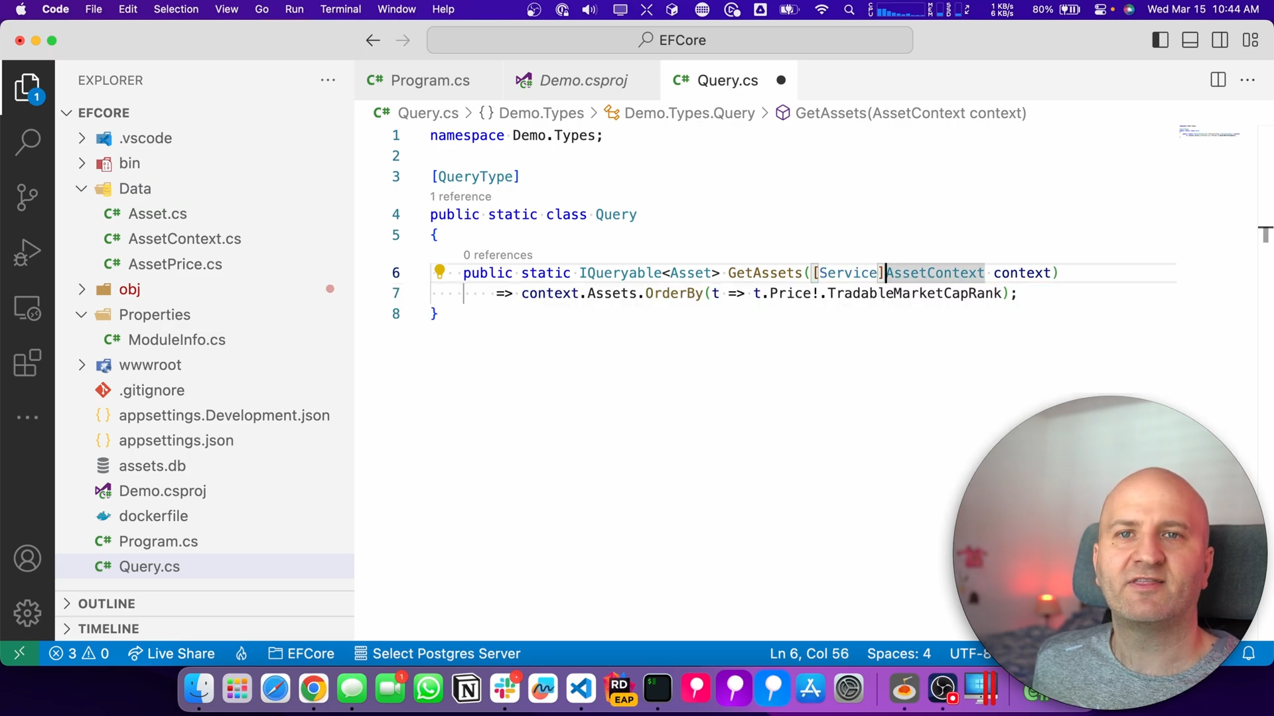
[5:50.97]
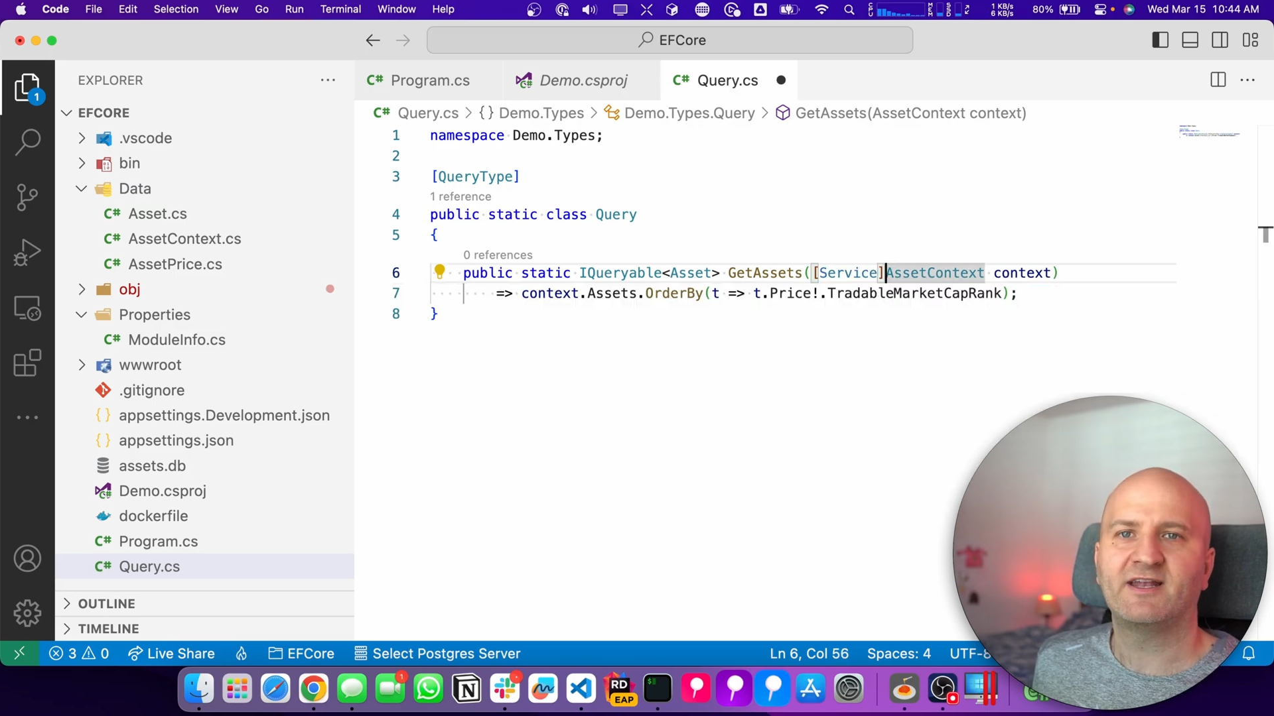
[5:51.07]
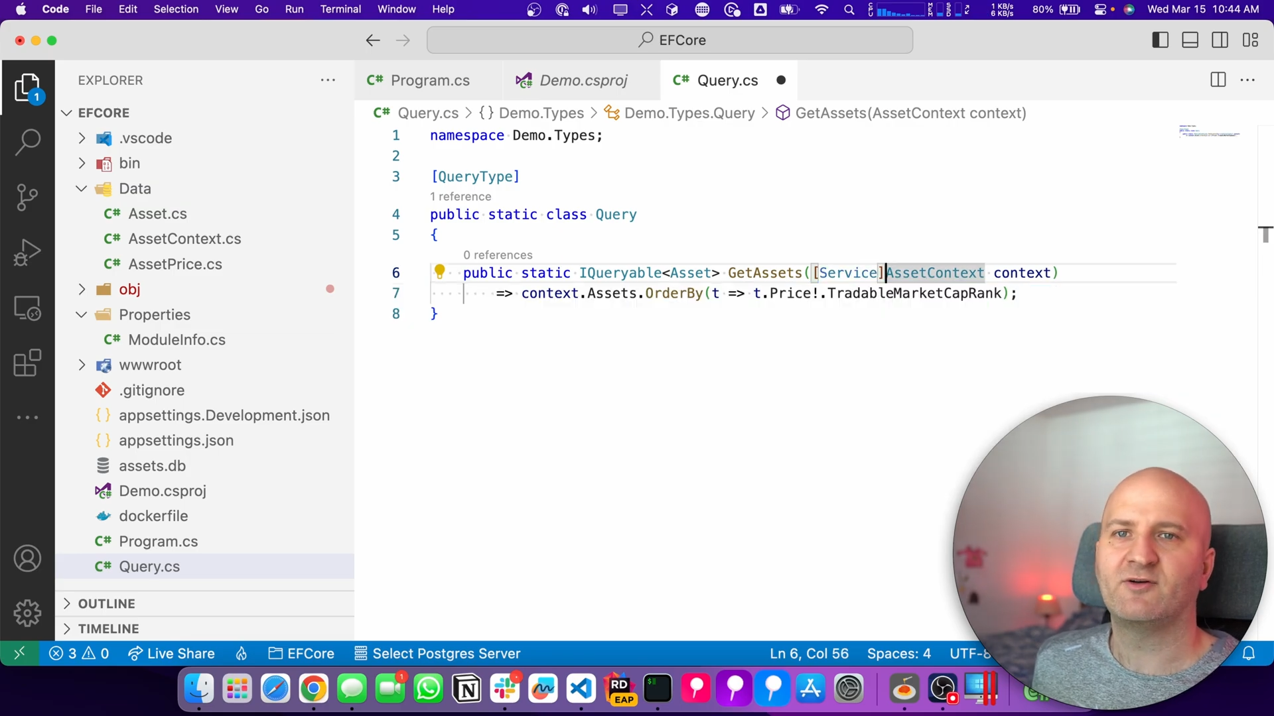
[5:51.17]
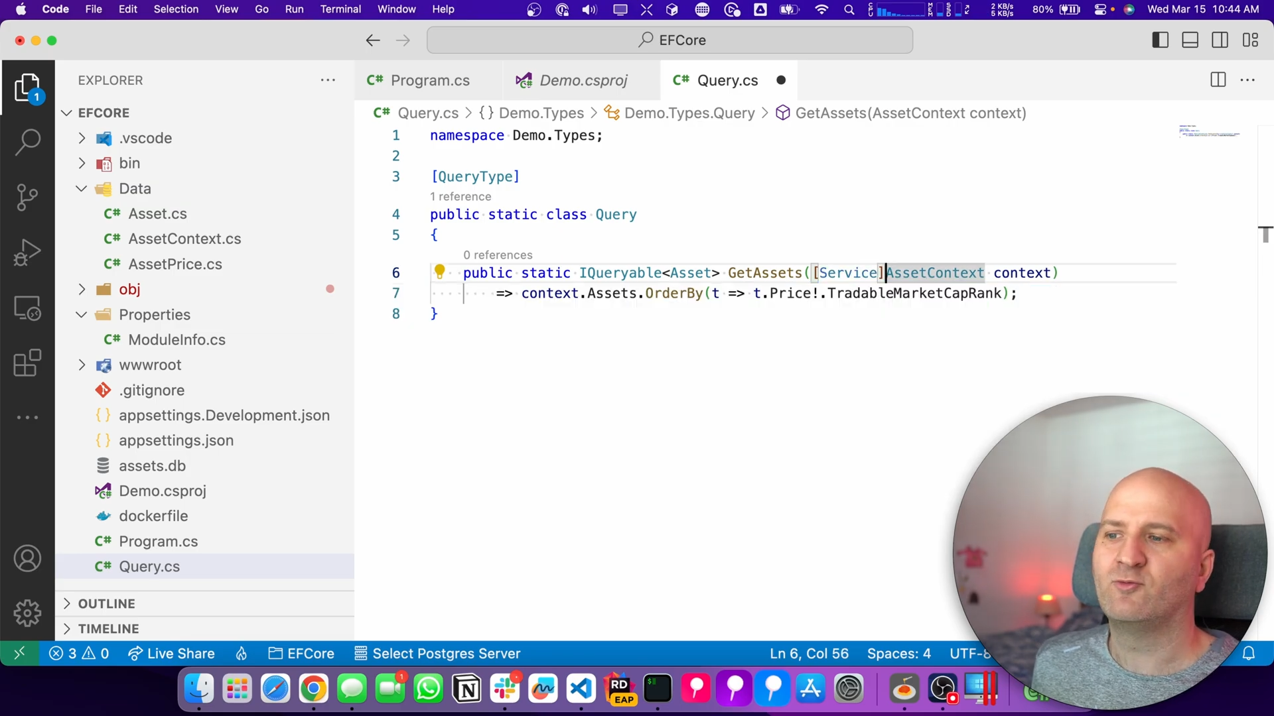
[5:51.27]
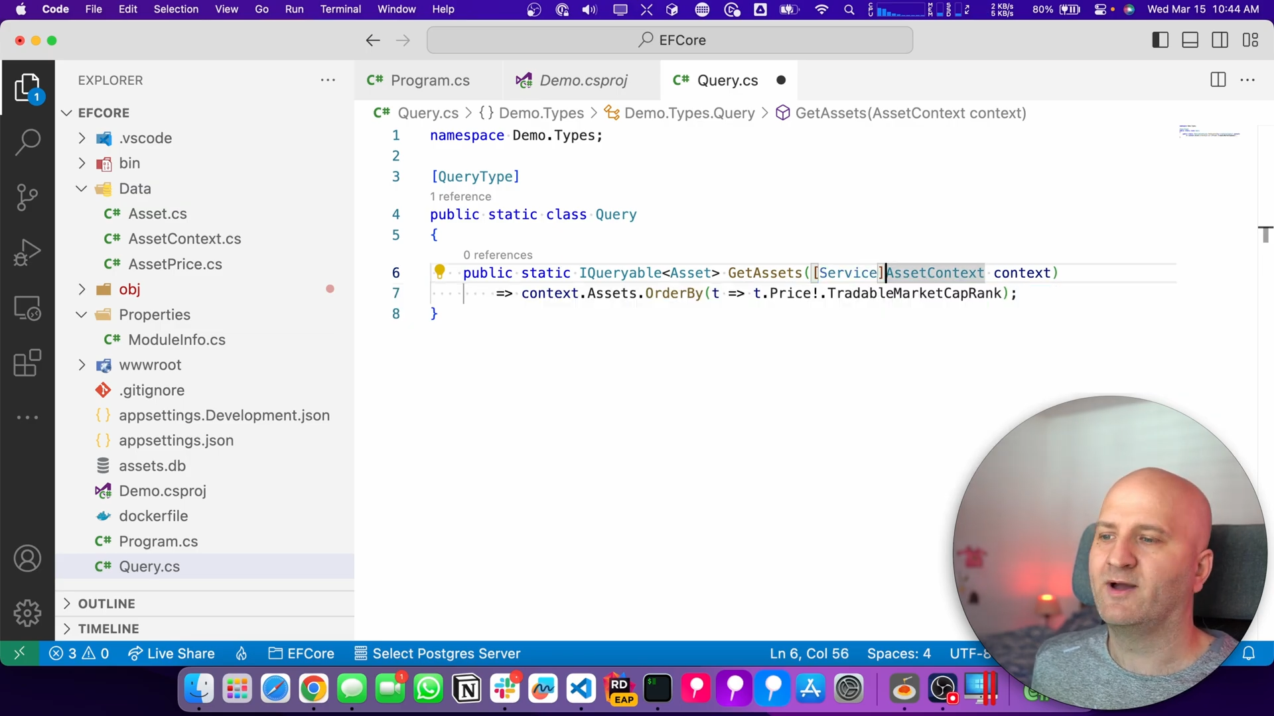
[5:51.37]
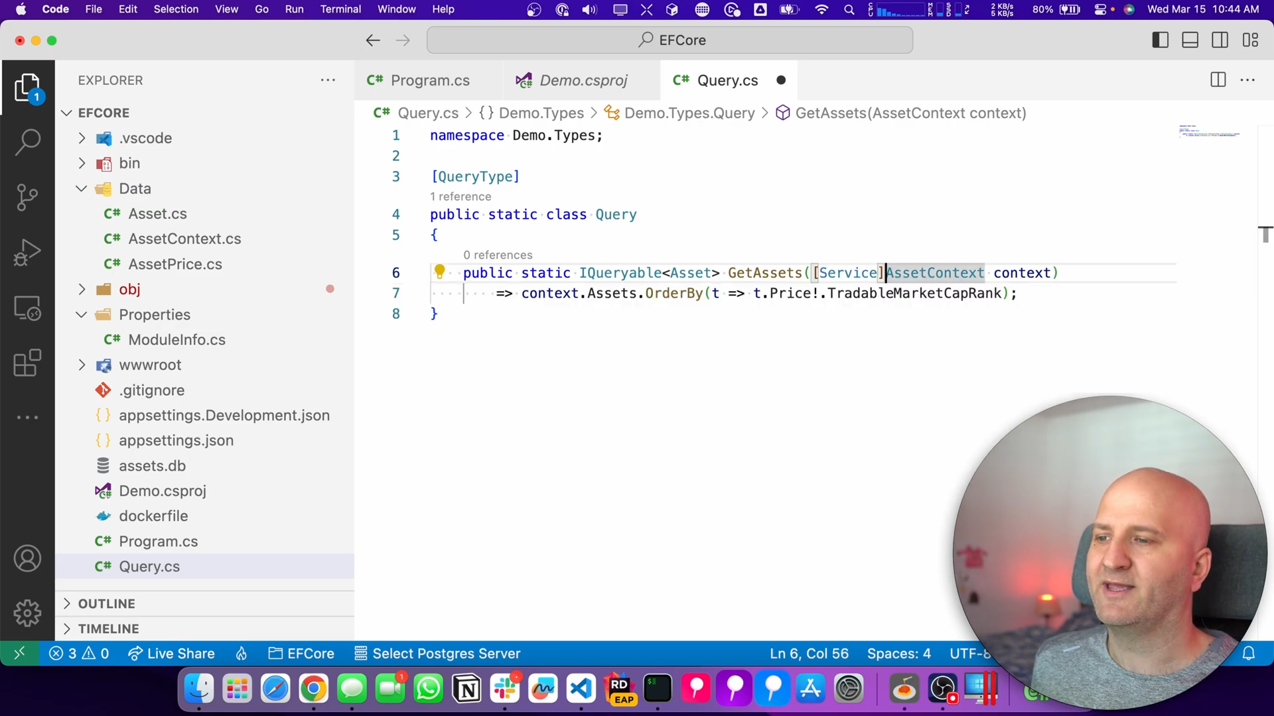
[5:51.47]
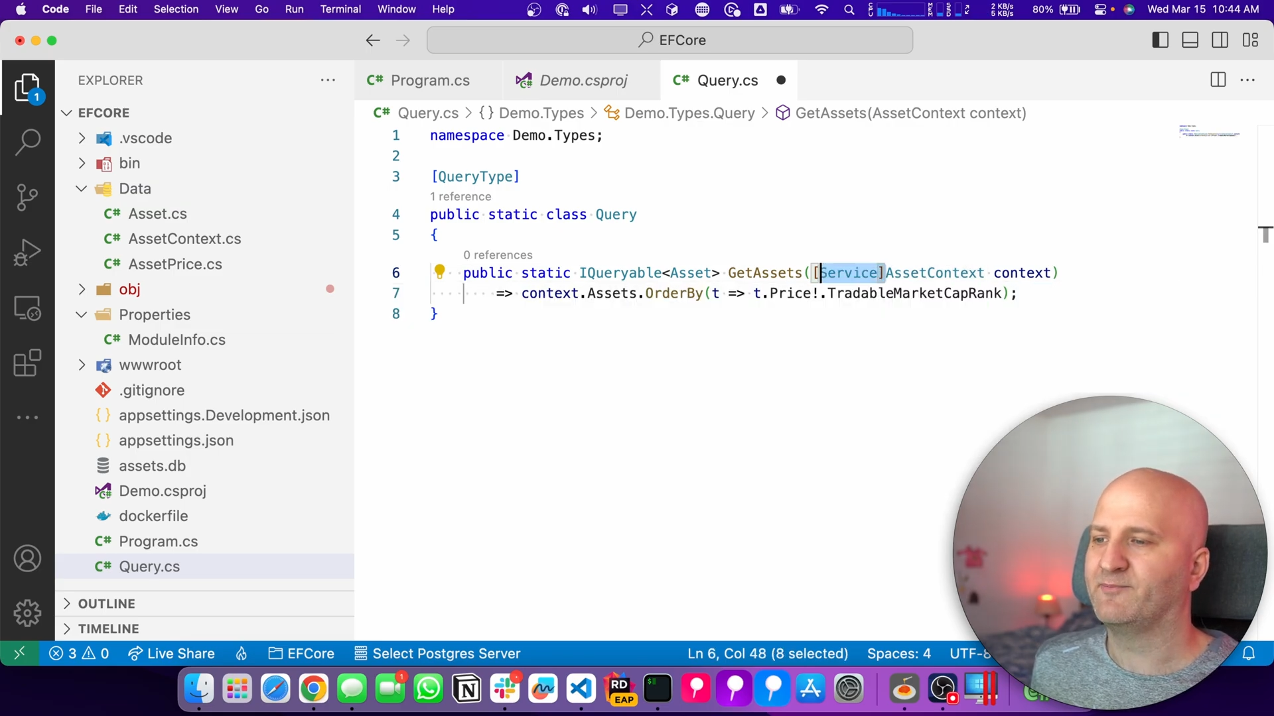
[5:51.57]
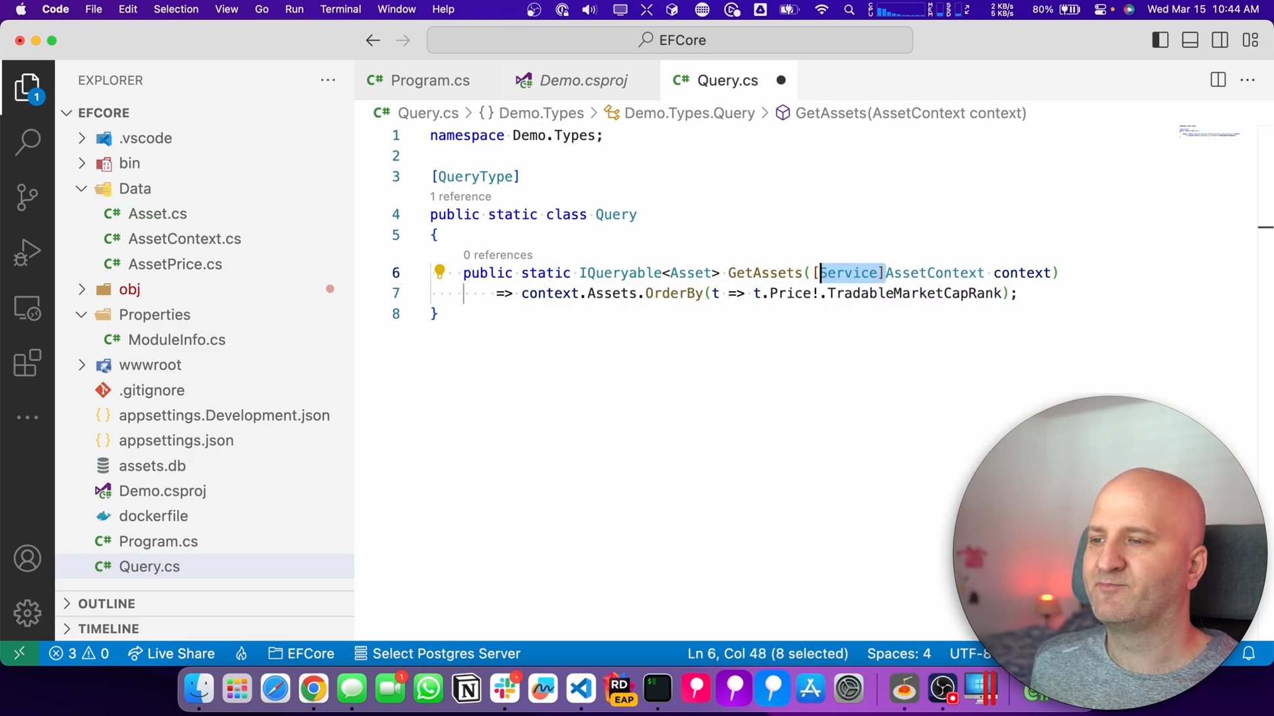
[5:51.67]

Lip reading: that away.